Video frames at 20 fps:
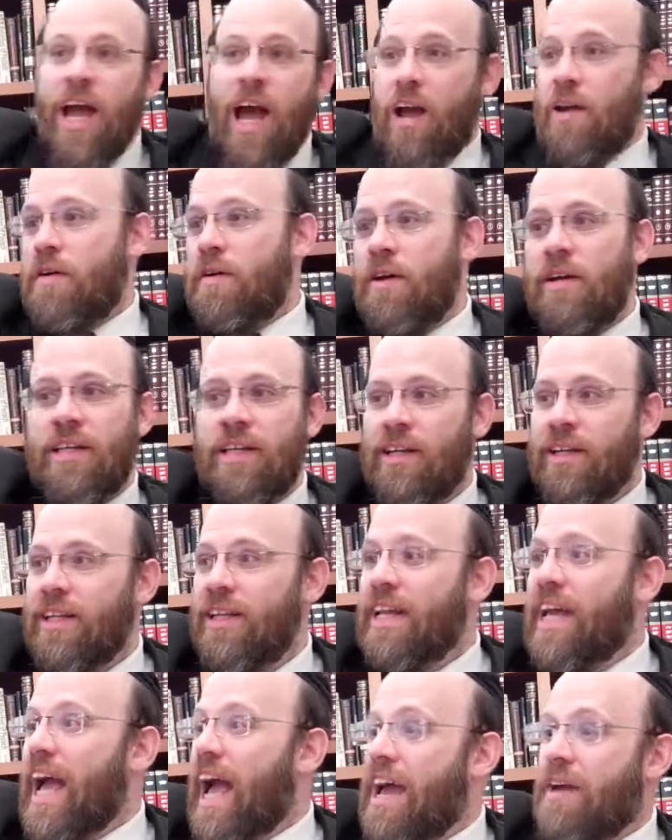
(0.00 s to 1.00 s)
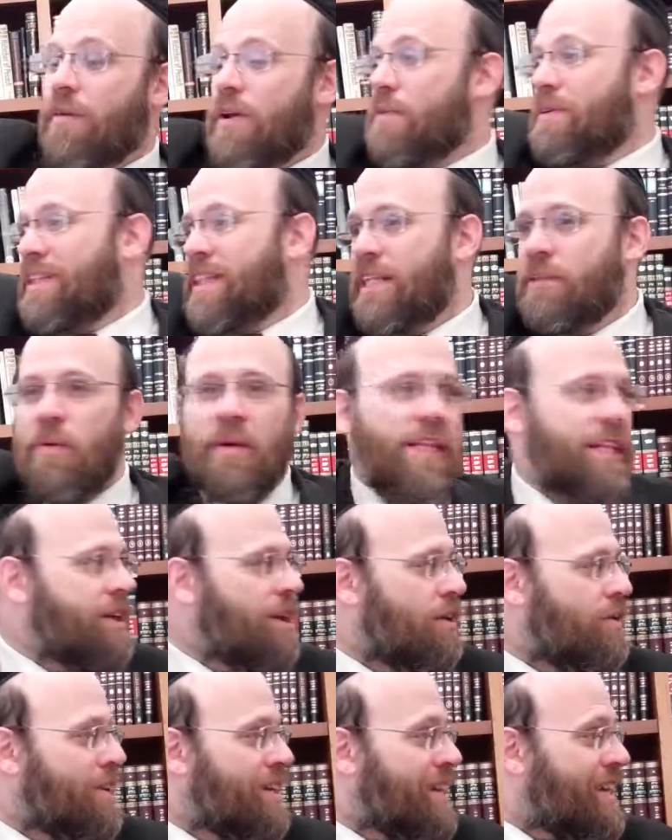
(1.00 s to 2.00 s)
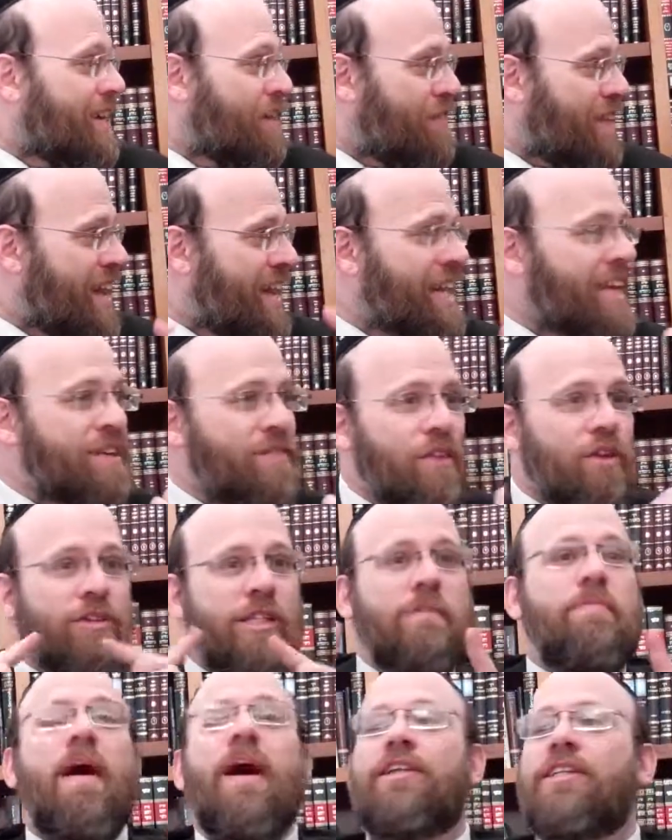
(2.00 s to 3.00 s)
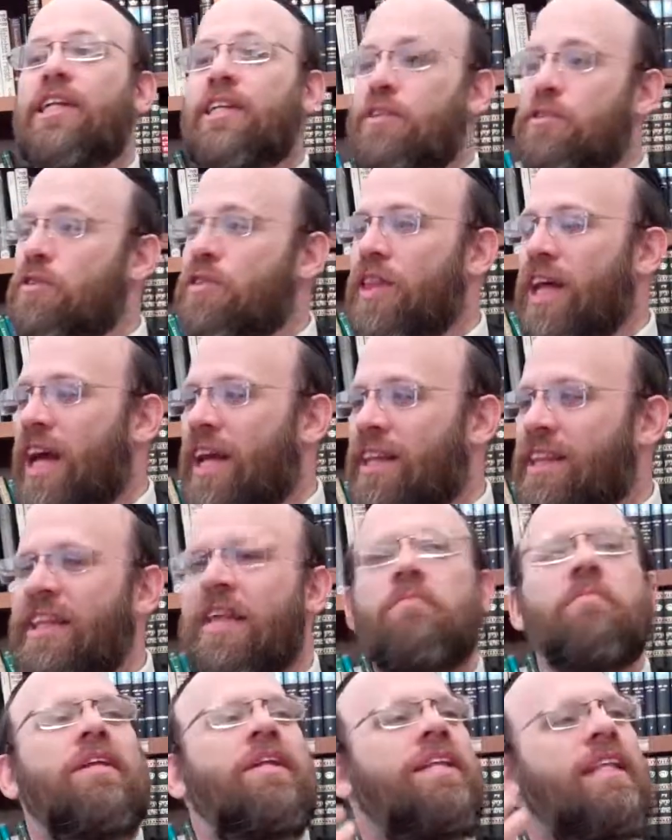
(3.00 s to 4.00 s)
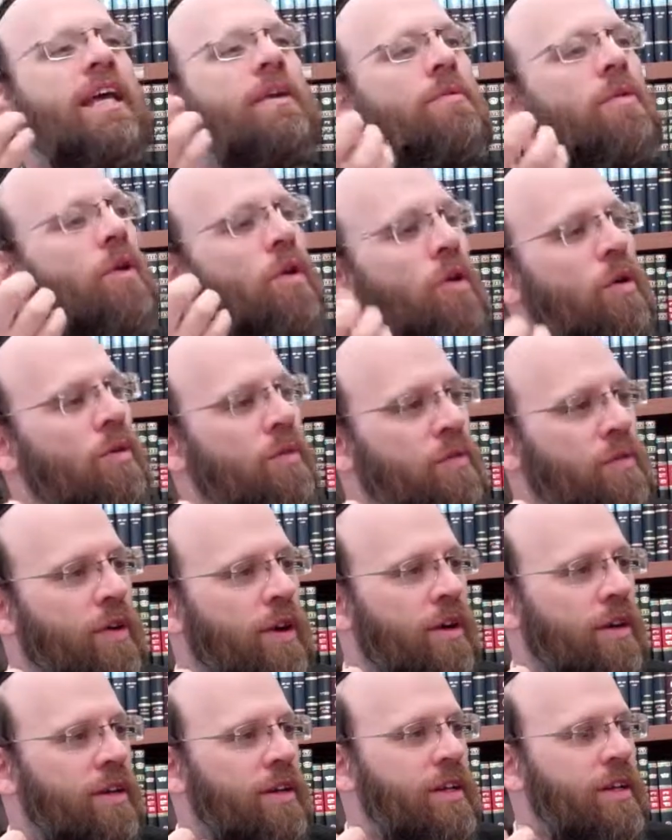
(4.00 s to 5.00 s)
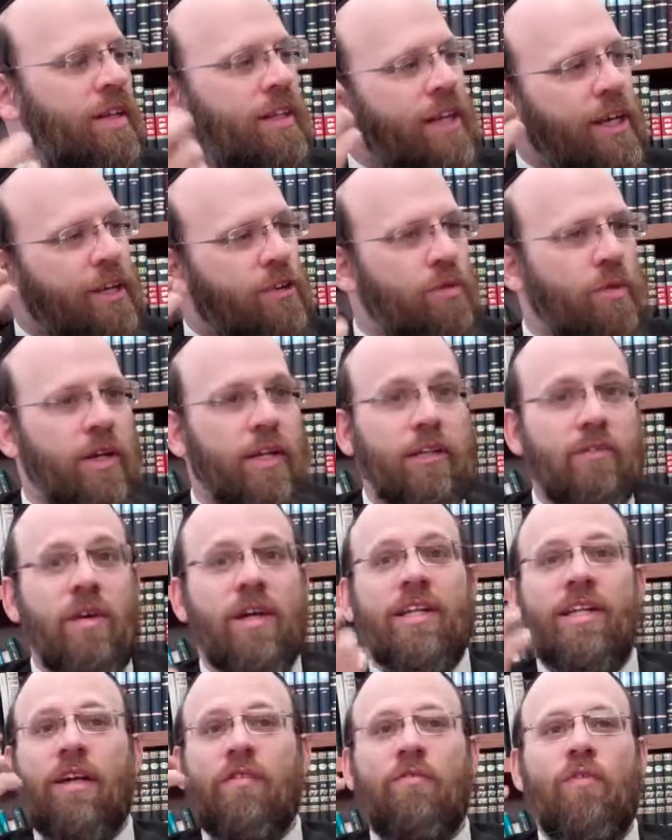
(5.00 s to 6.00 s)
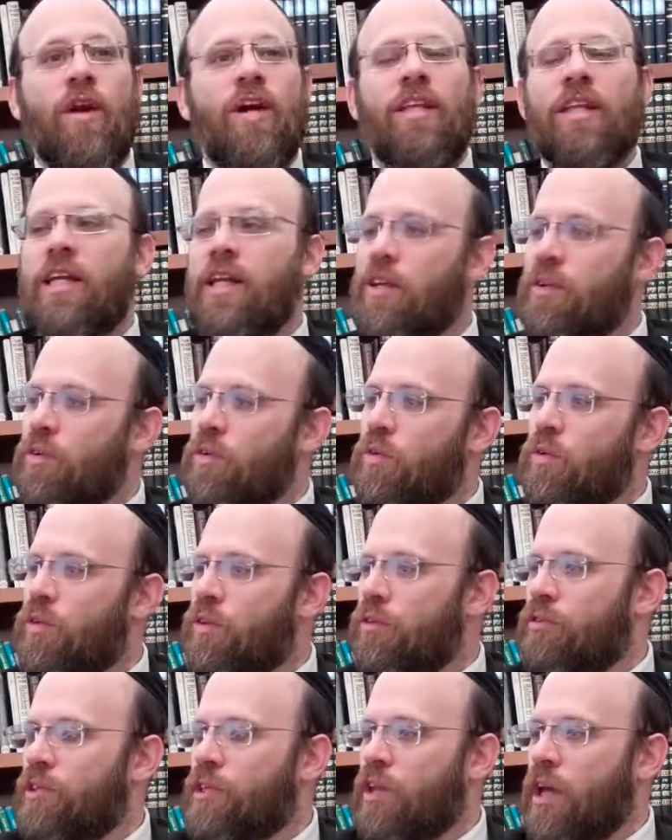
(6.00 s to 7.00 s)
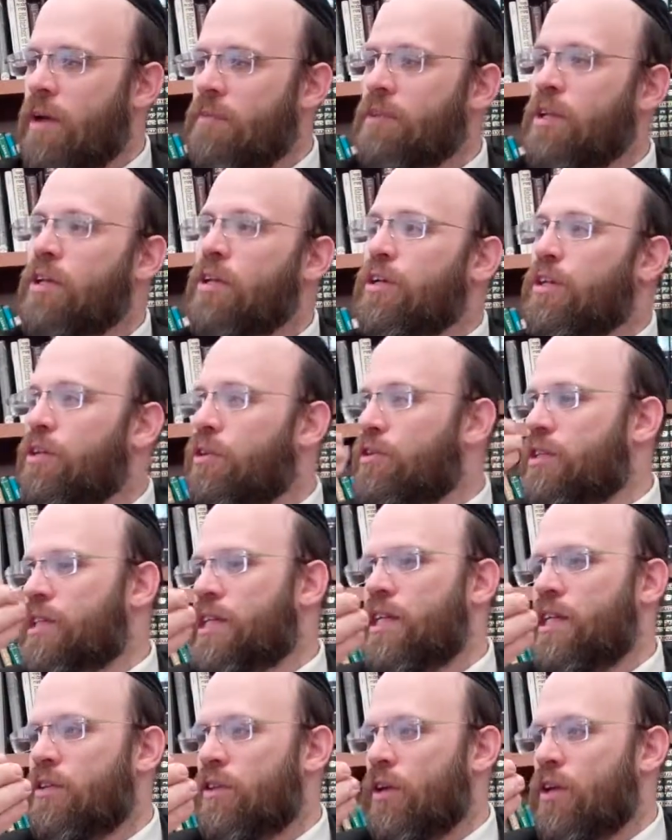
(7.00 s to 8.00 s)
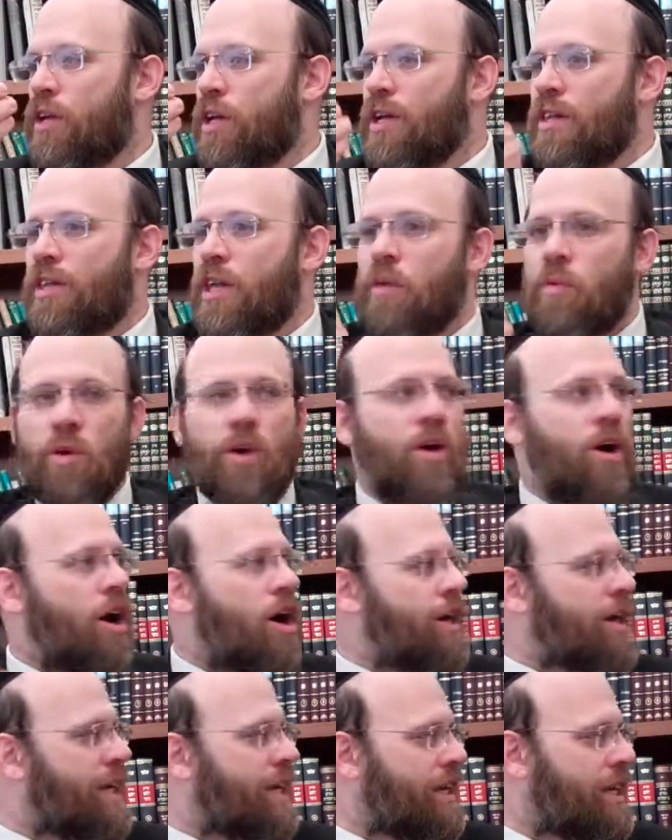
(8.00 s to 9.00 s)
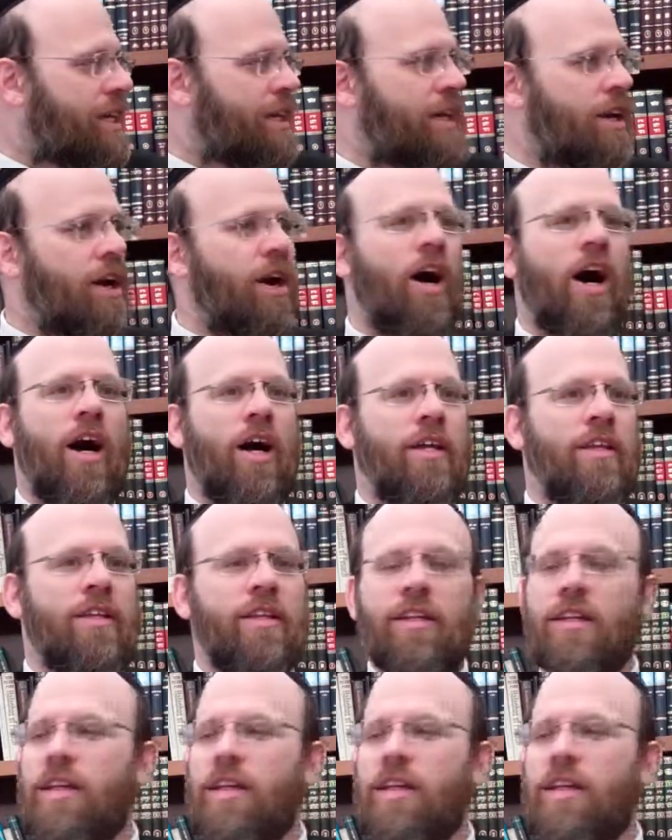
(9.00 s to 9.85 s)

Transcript: And what about 6 months ago? If any of those spouses do that, that means they transgressed, they violated all those times. Lo sita. They were guarding it in their heart.